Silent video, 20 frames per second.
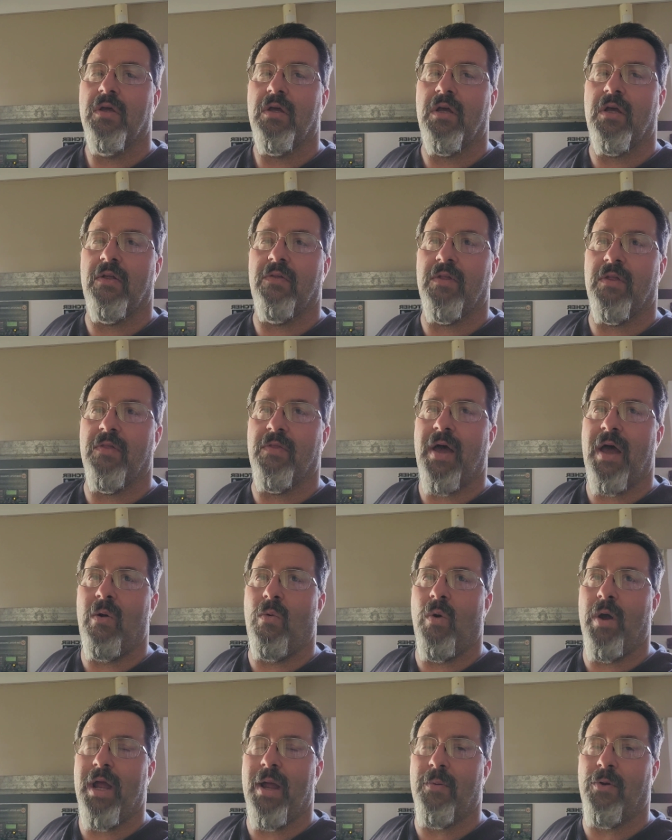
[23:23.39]
and then that
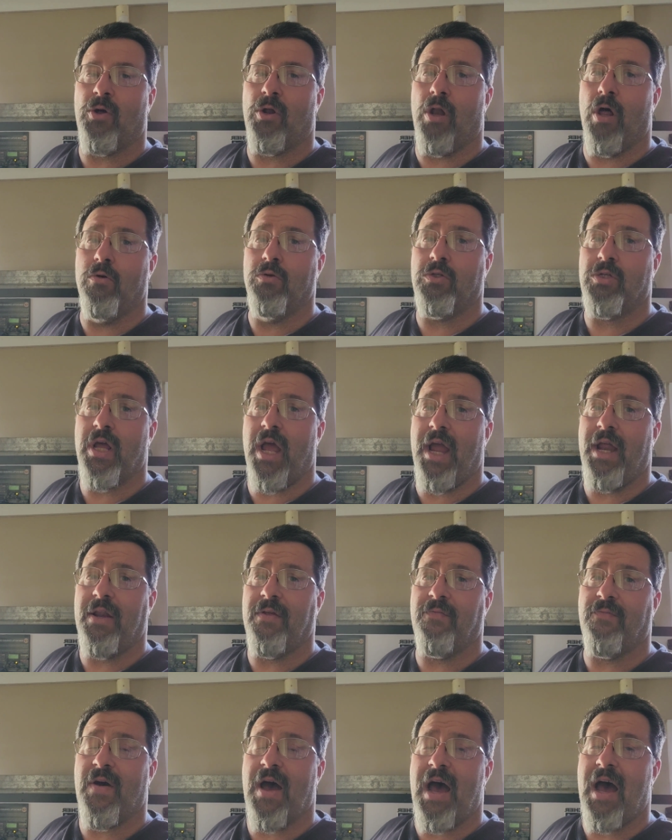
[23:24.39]
way I'm close to
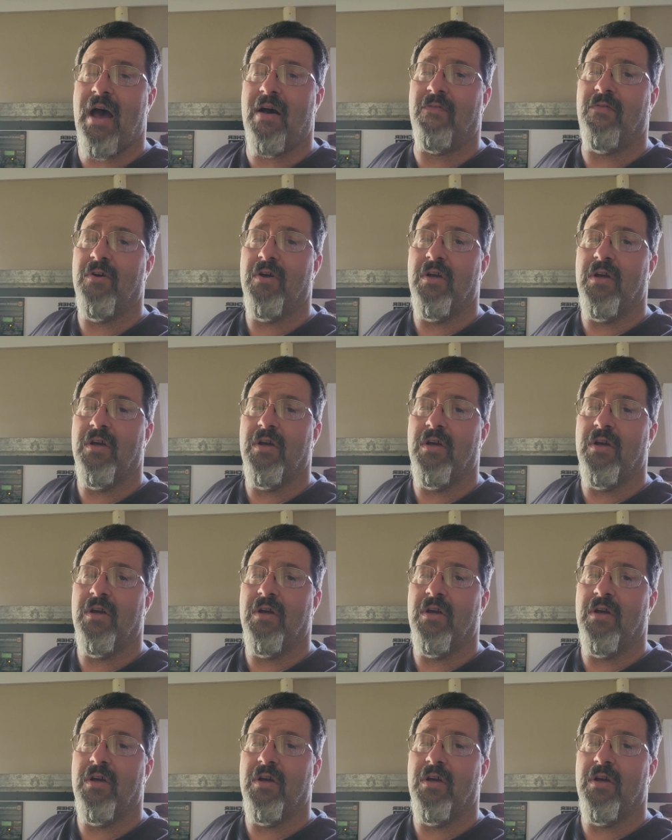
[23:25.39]
85,